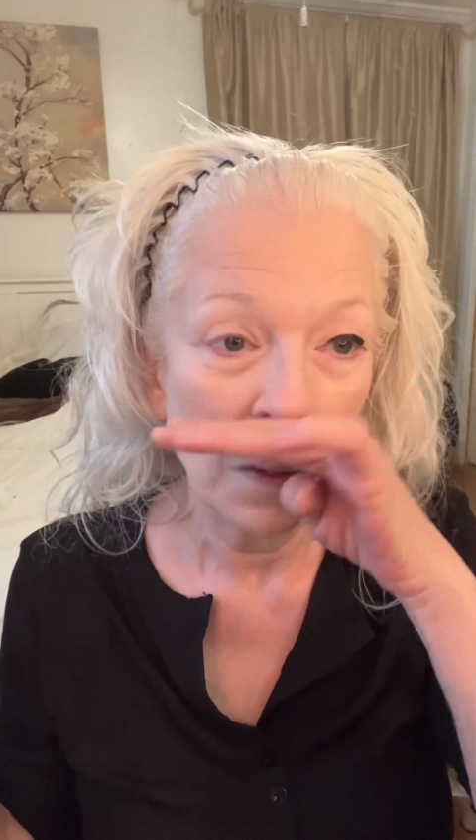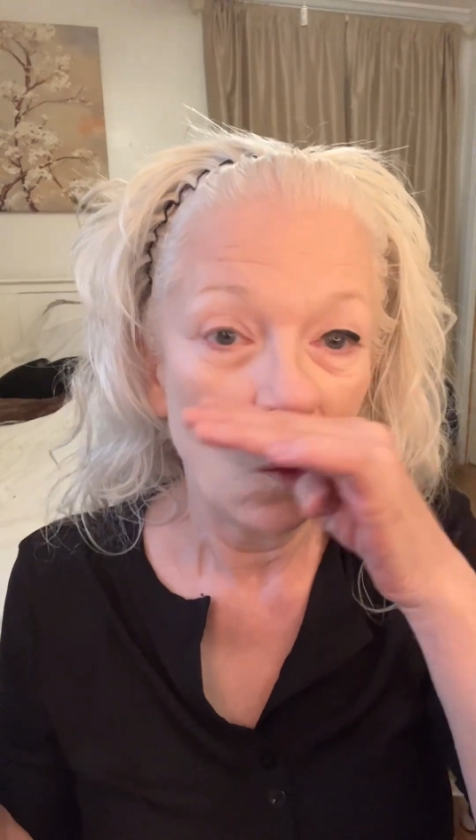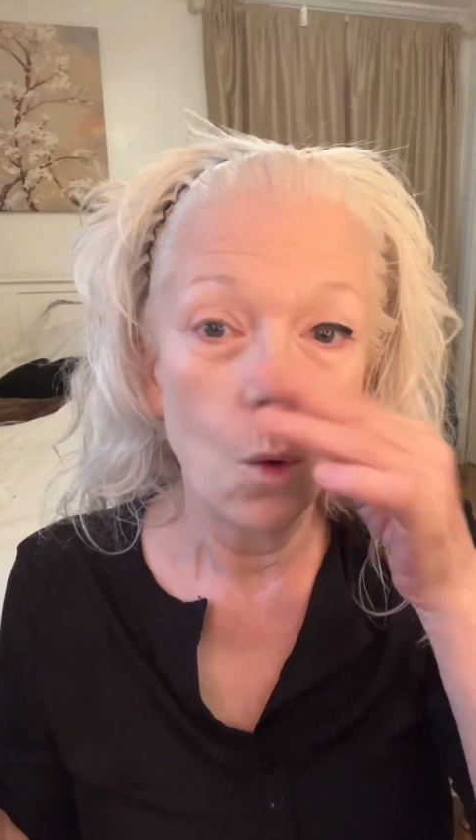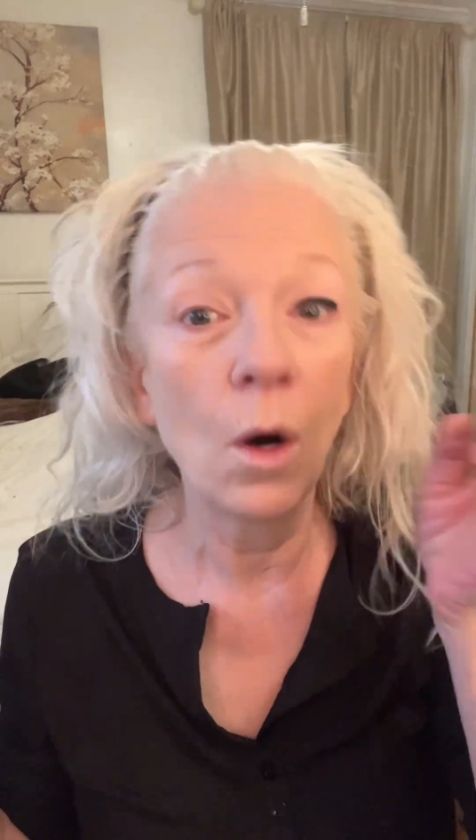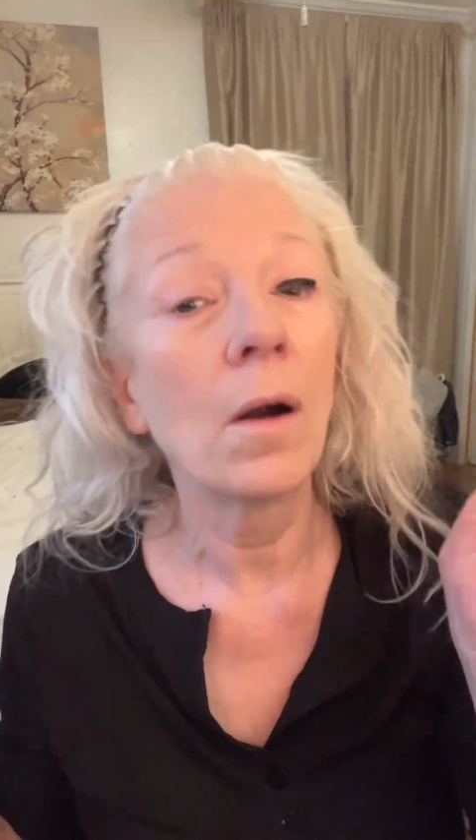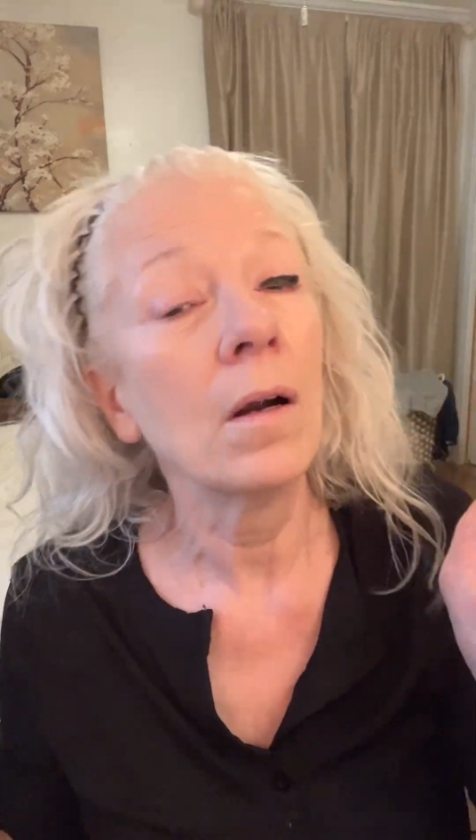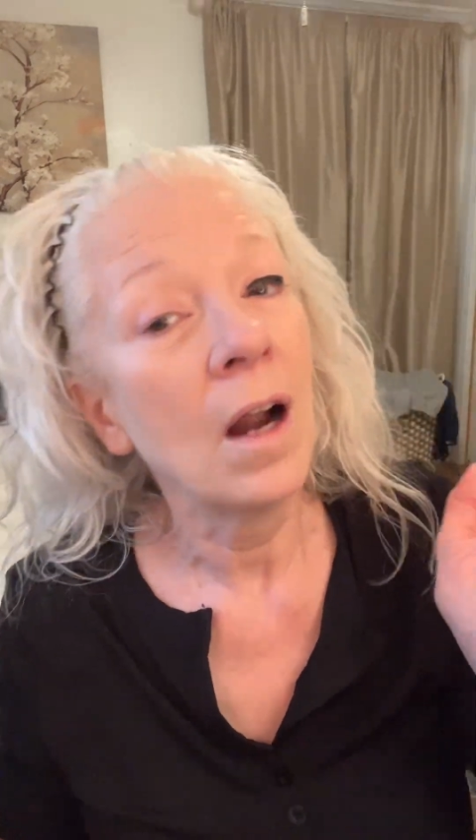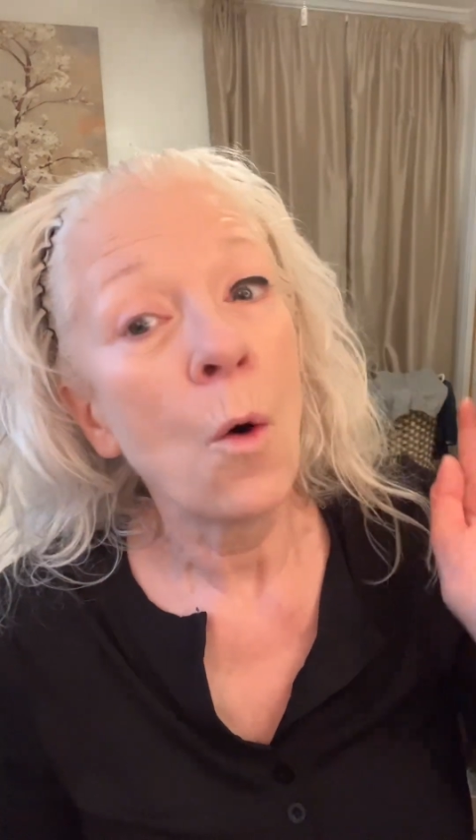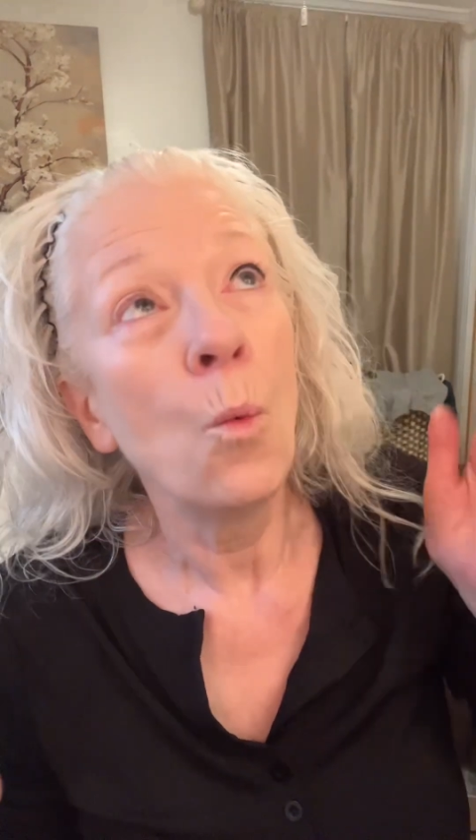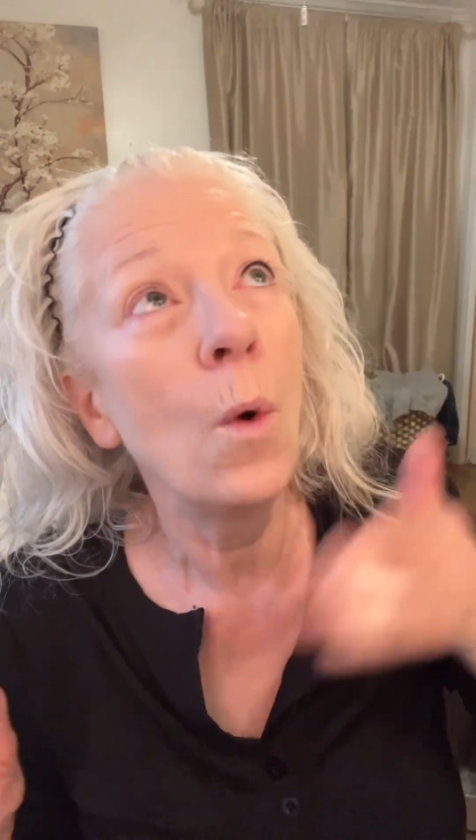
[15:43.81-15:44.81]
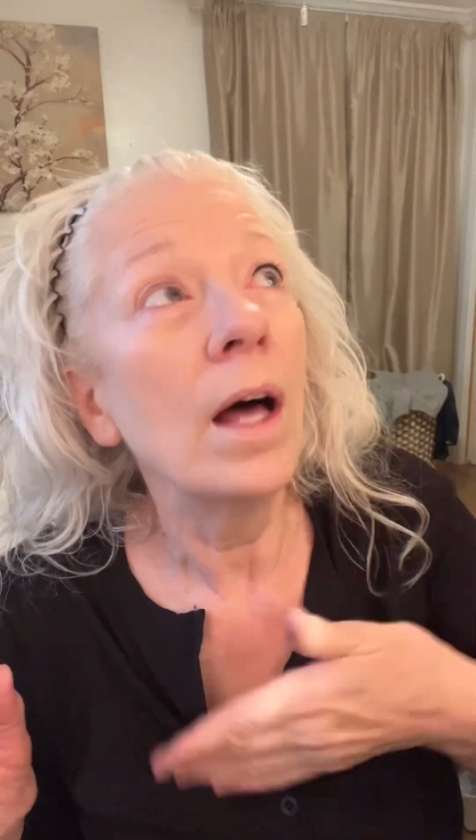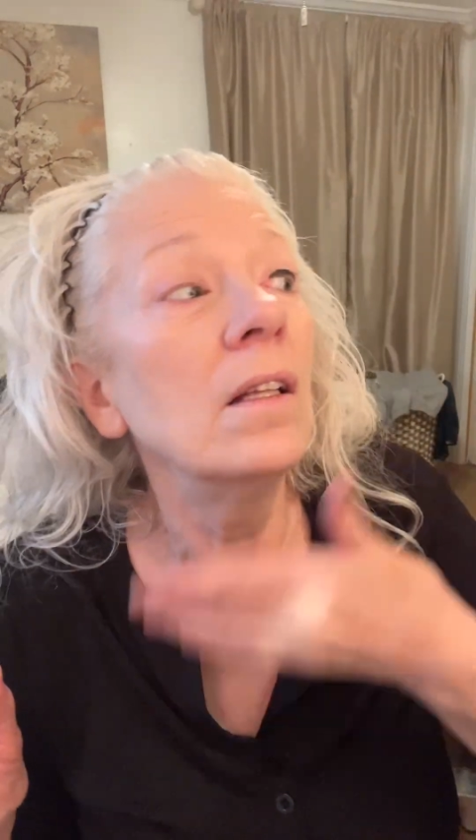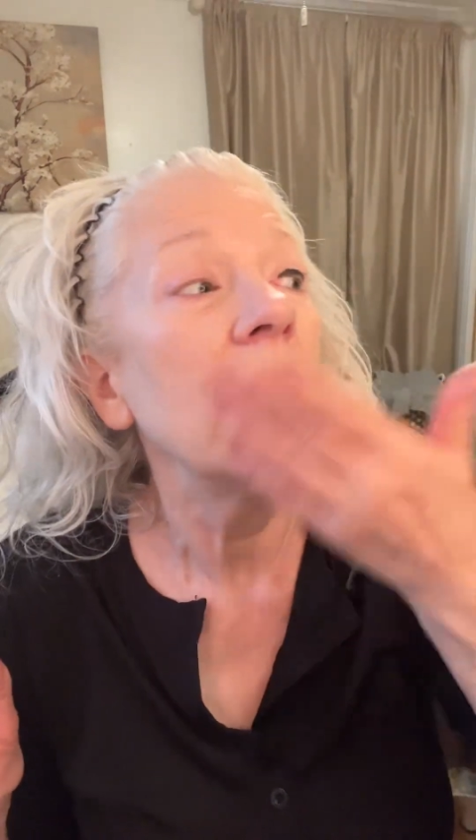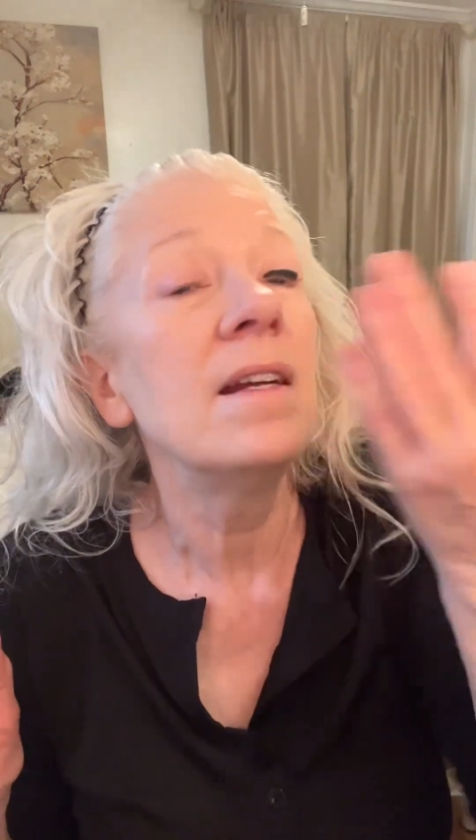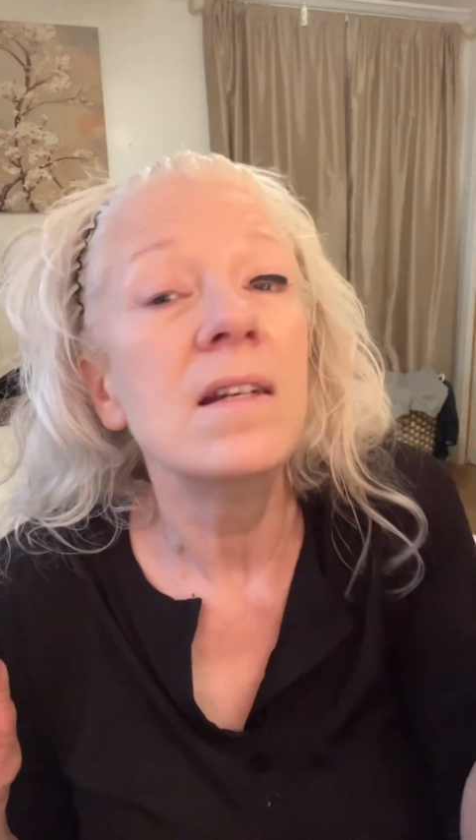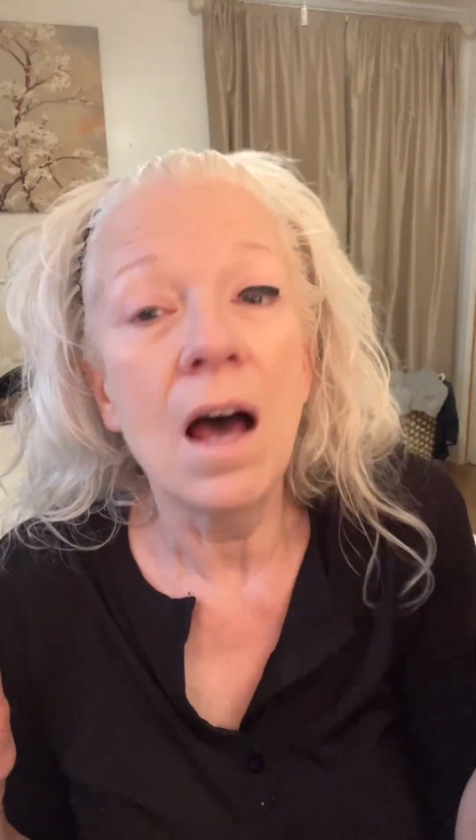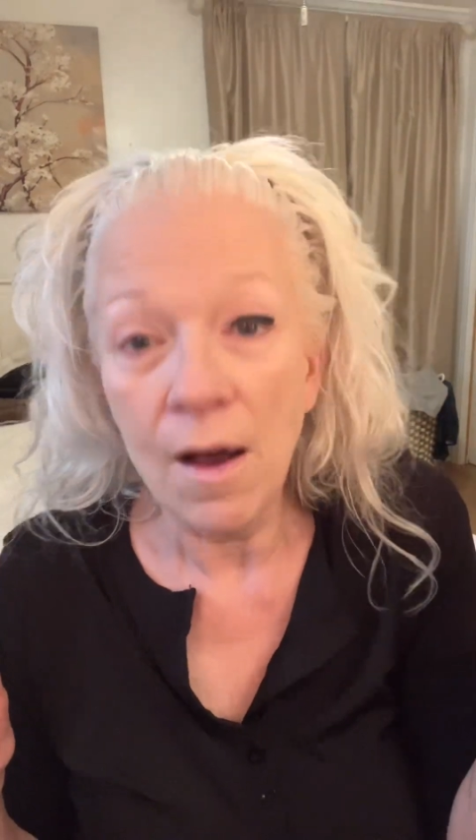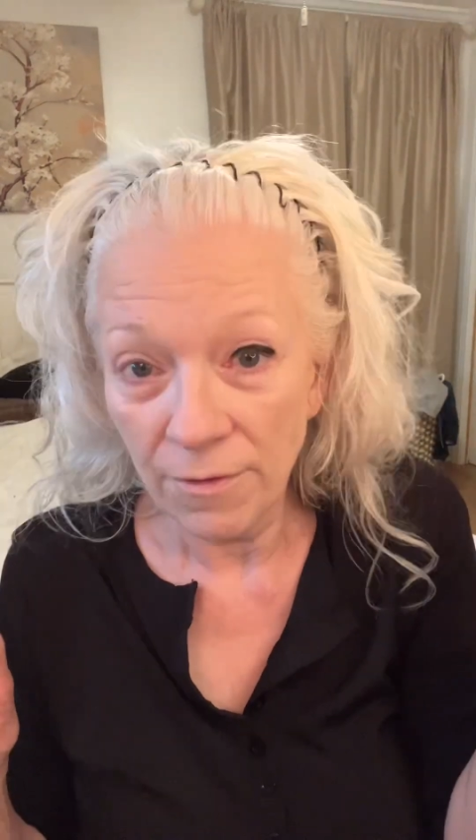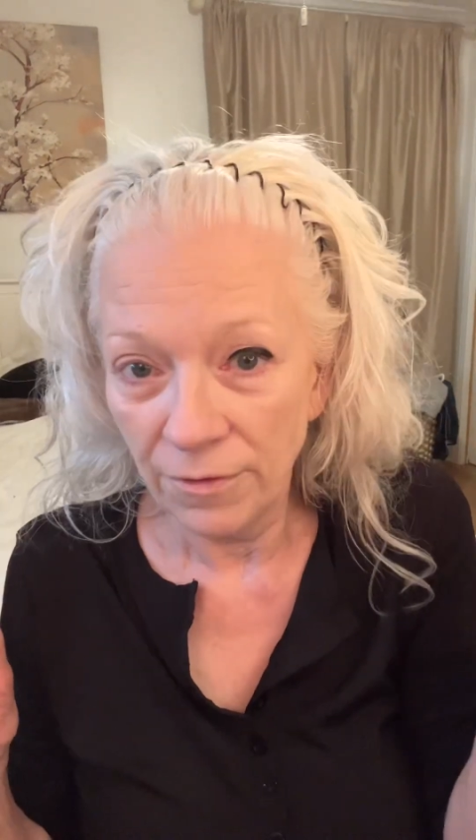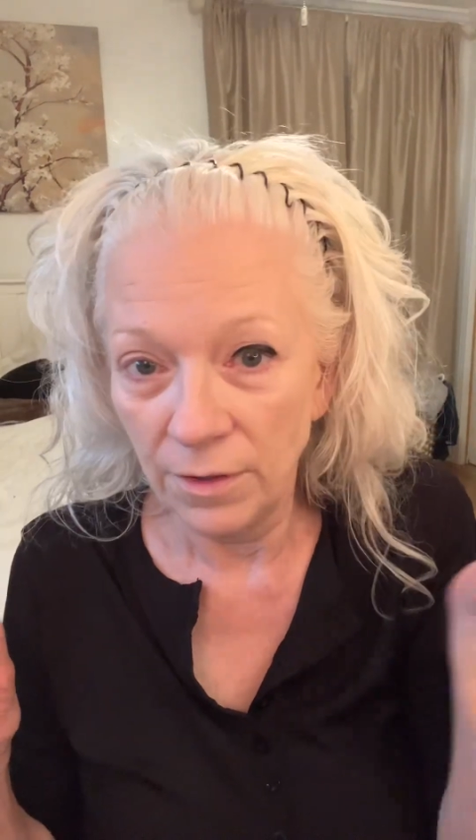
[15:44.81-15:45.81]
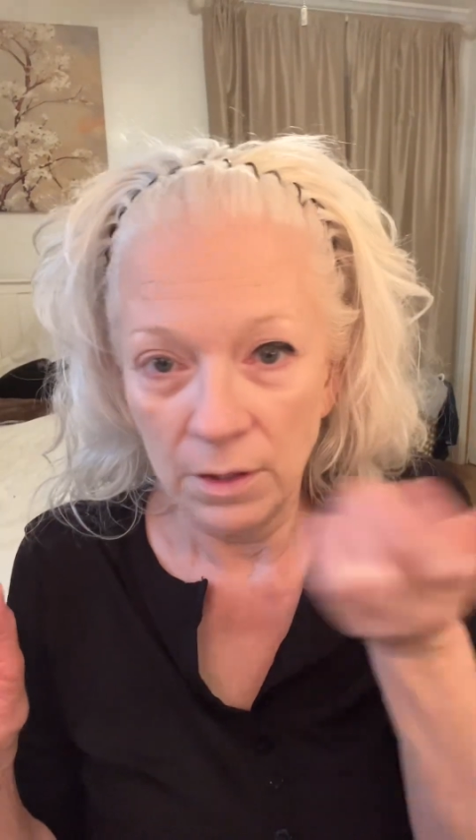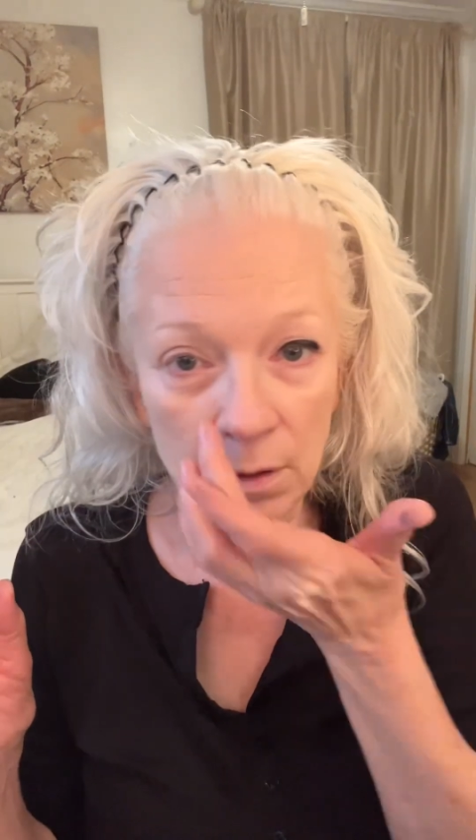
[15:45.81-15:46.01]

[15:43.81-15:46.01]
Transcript: or well enough,